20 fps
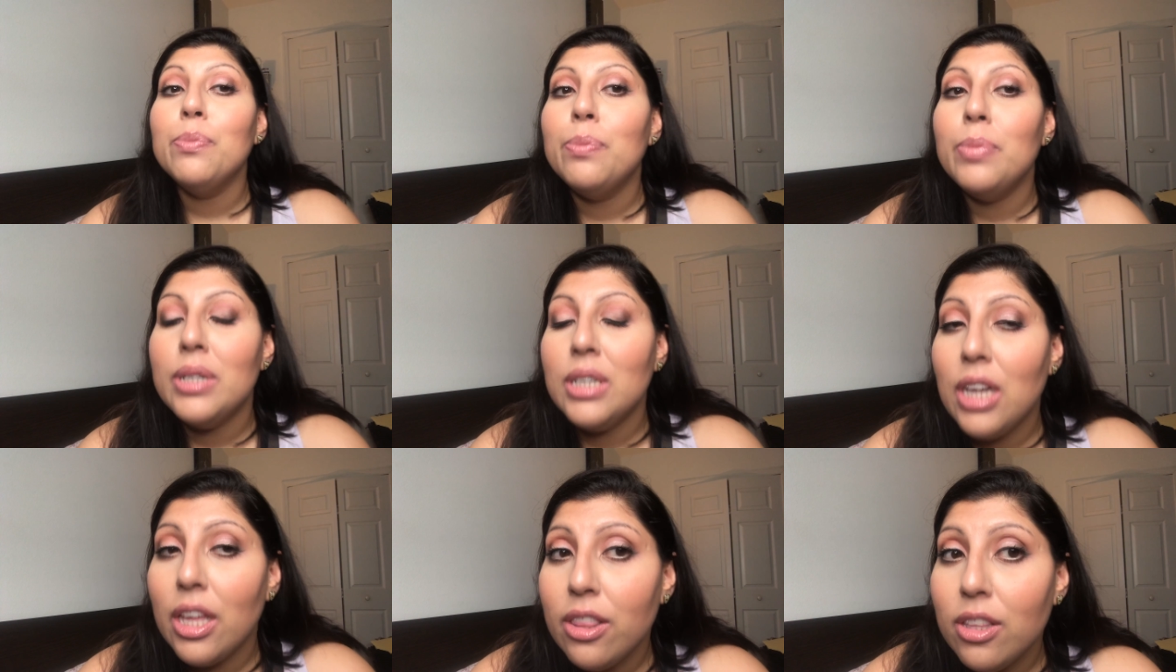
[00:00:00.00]

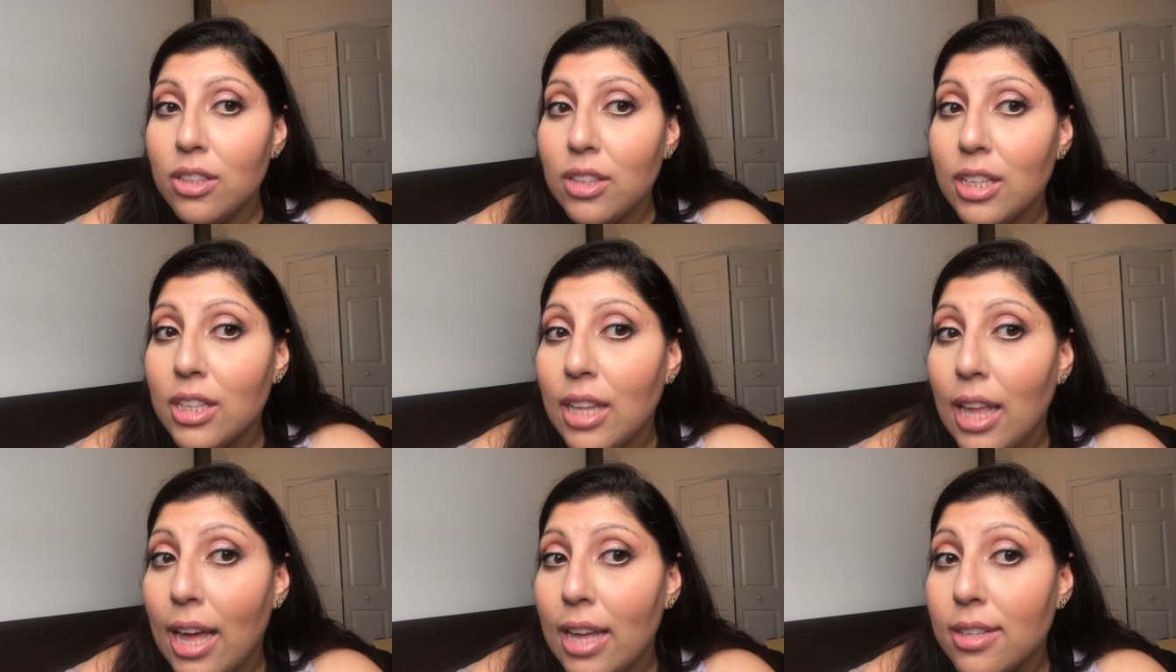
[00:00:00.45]
But
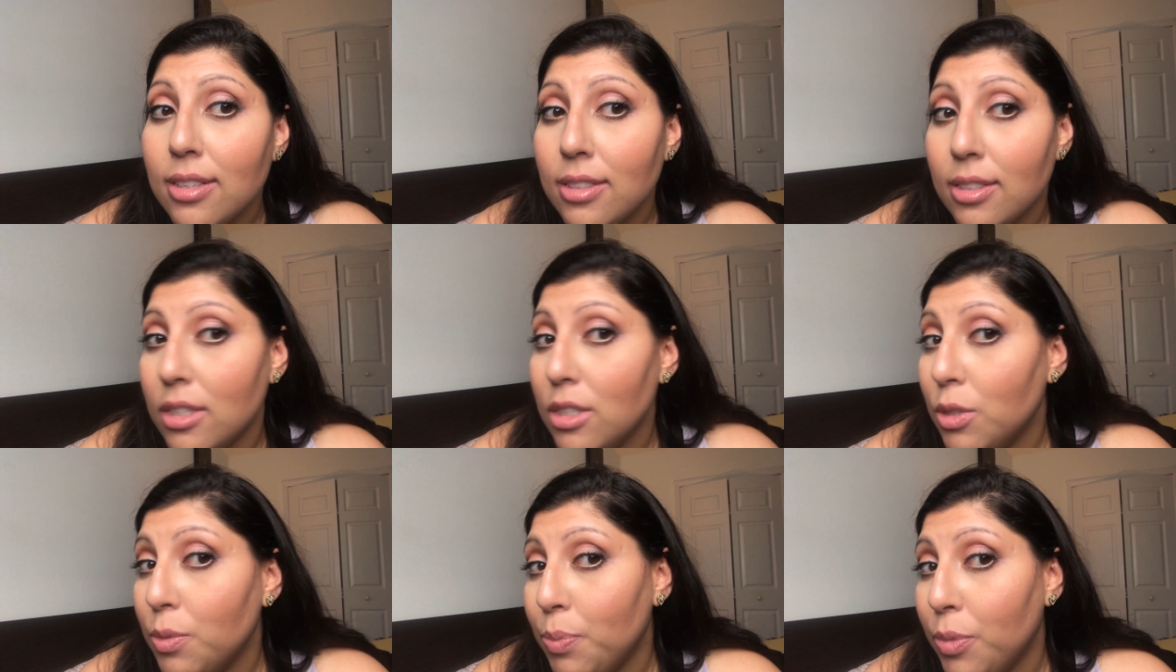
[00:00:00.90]

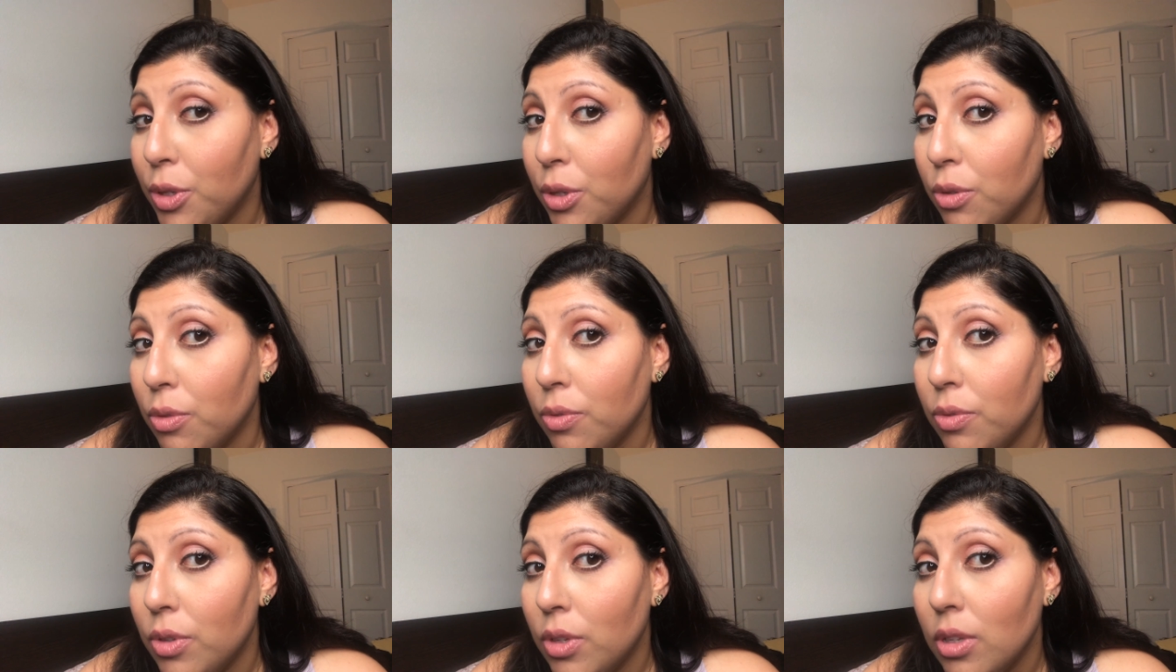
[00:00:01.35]
nonetheless, it's
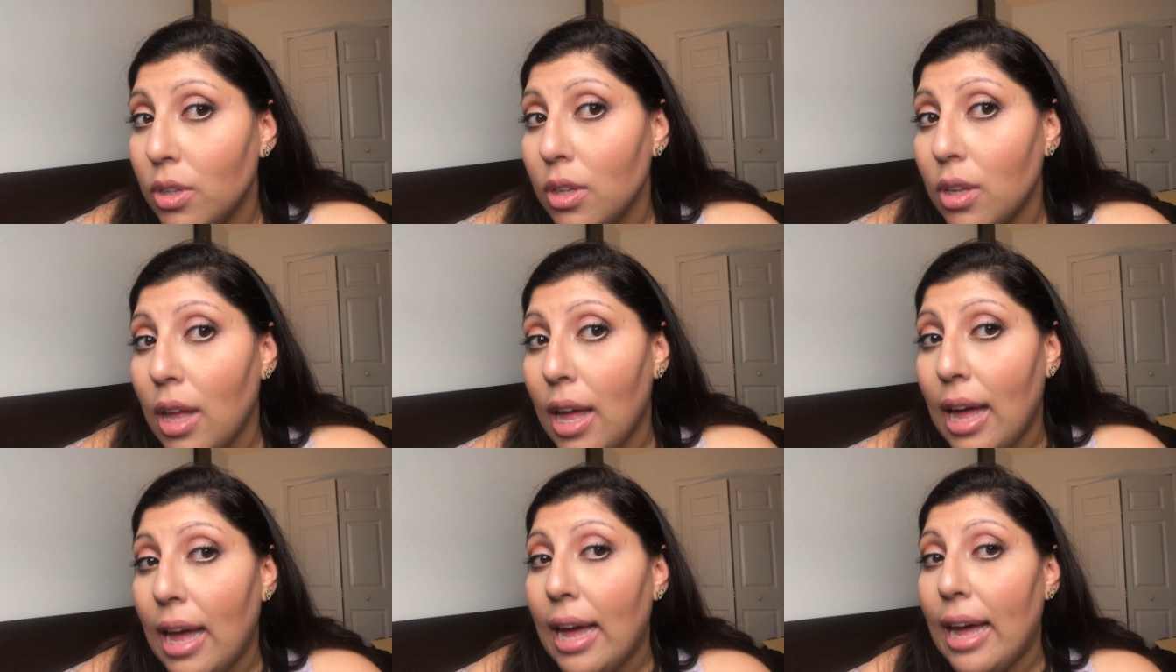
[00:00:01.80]

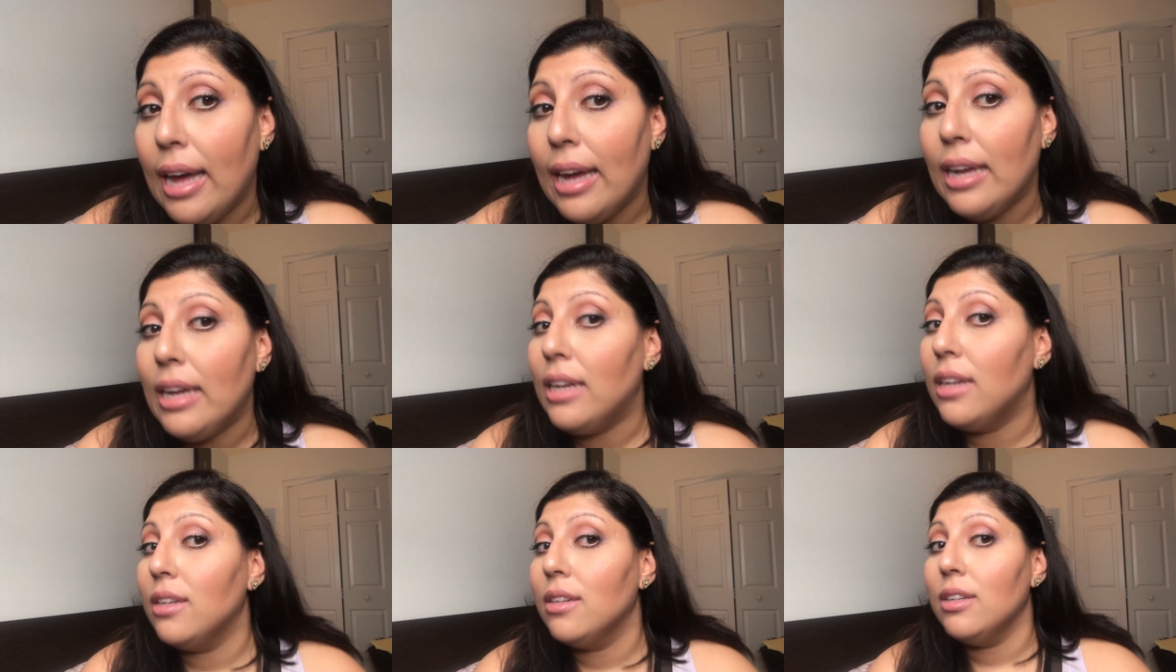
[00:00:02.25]
beautiful.
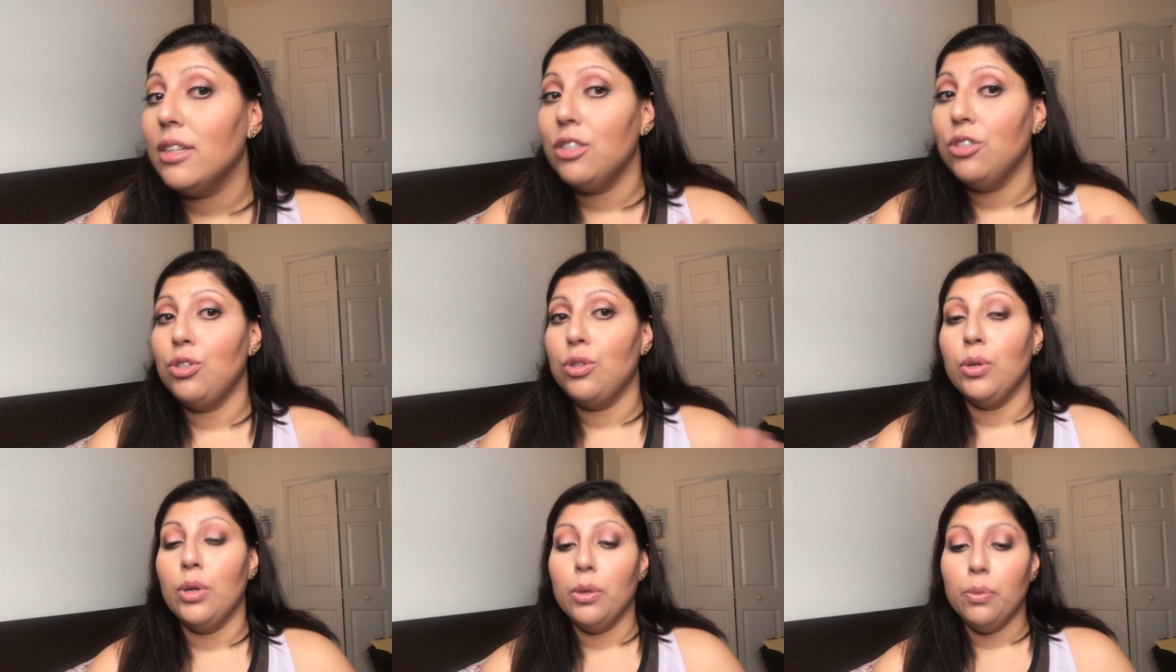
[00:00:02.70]
I
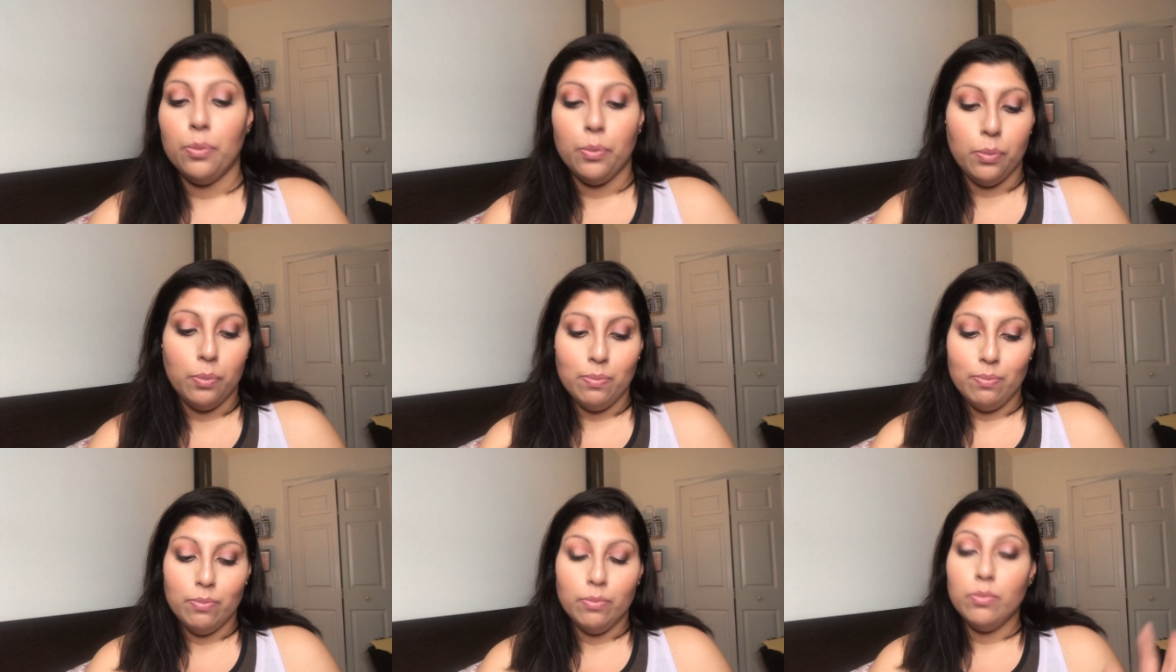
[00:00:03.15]
enjoy
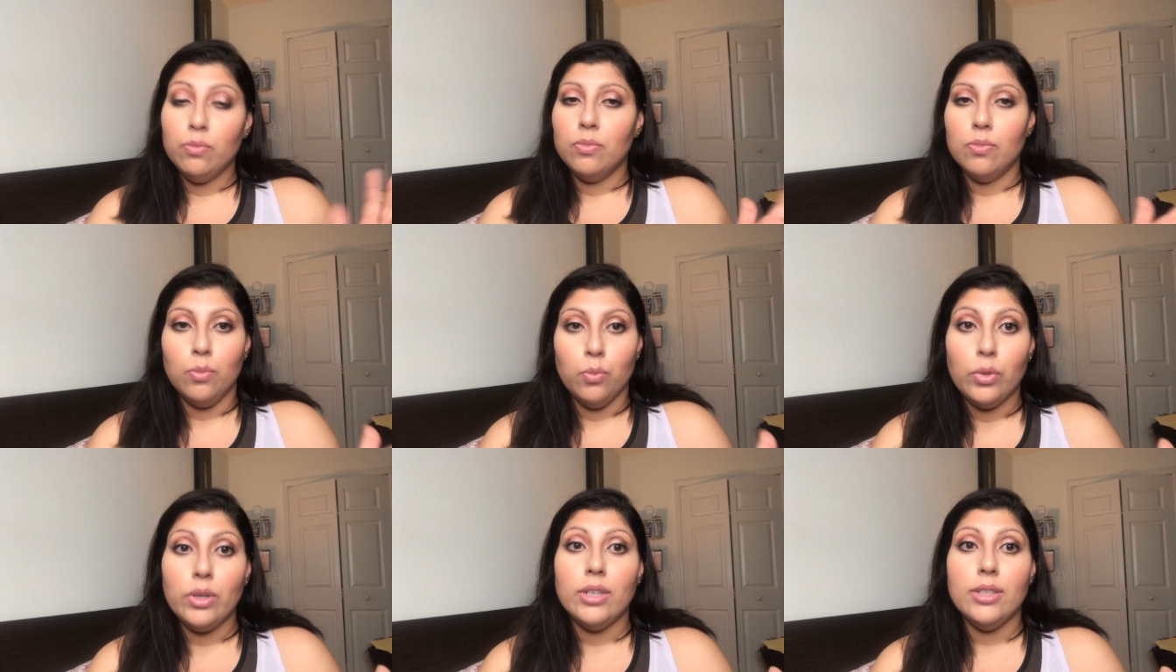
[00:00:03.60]

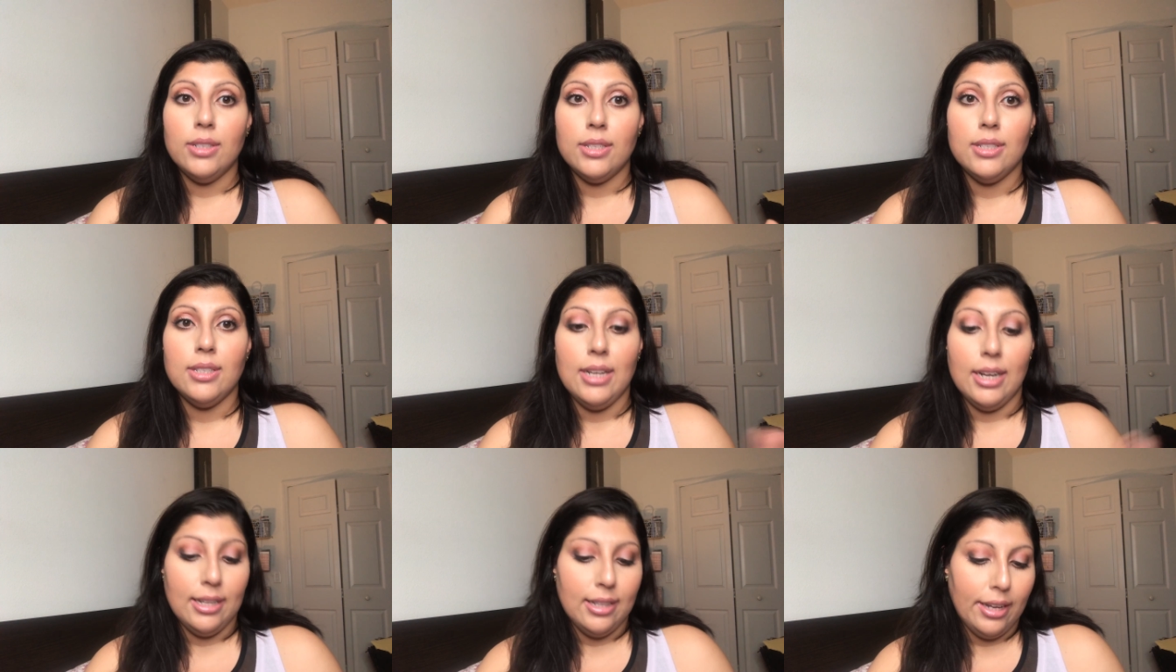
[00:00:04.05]
wearing
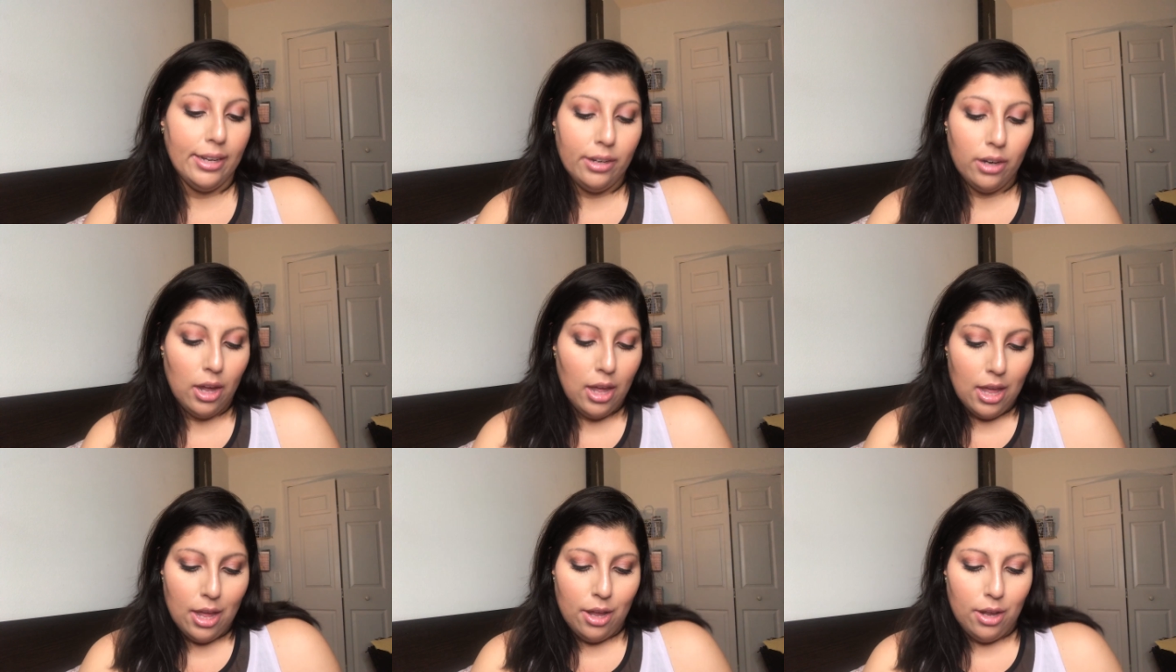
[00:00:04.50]
this highlight.
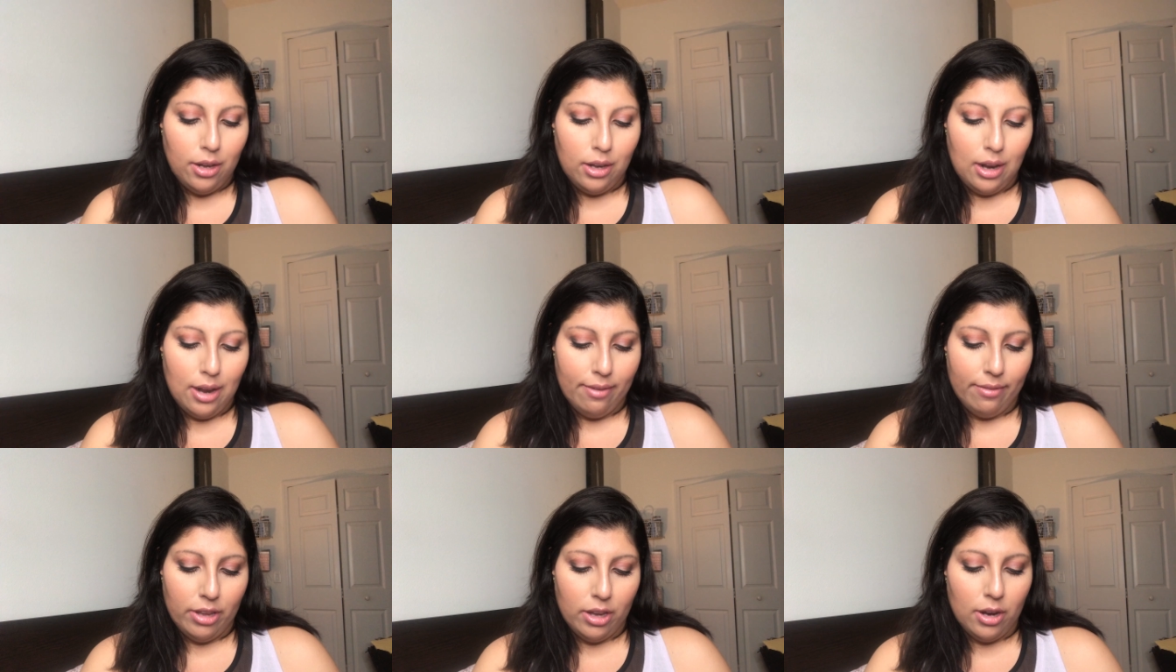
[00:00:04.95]

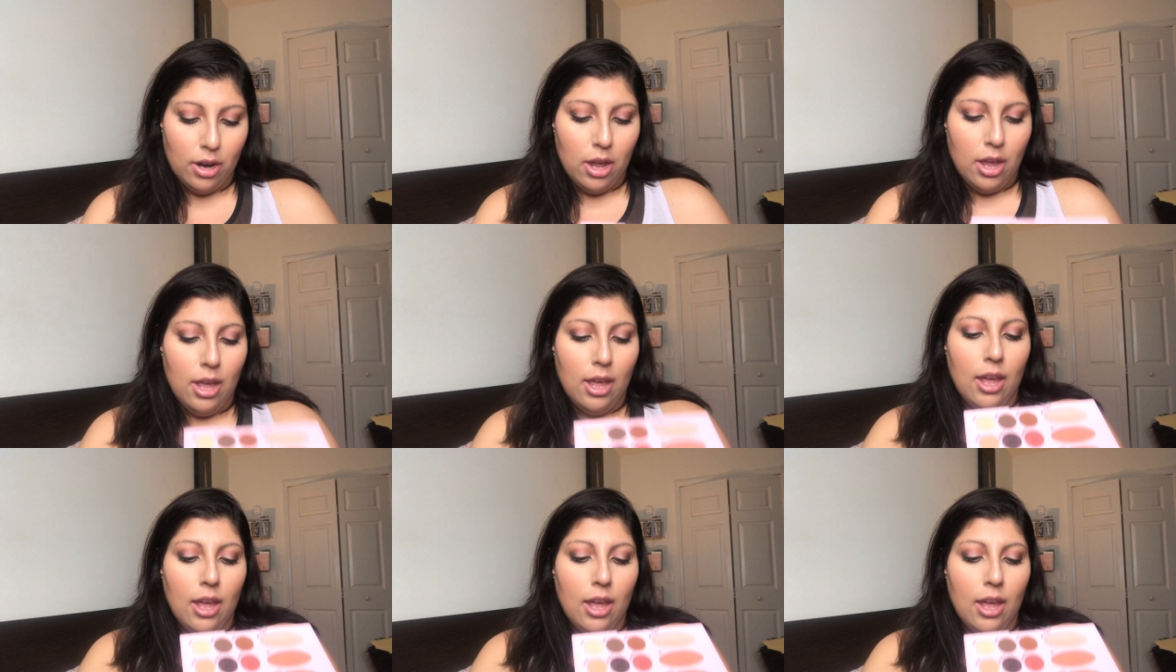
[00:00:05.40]
Love it.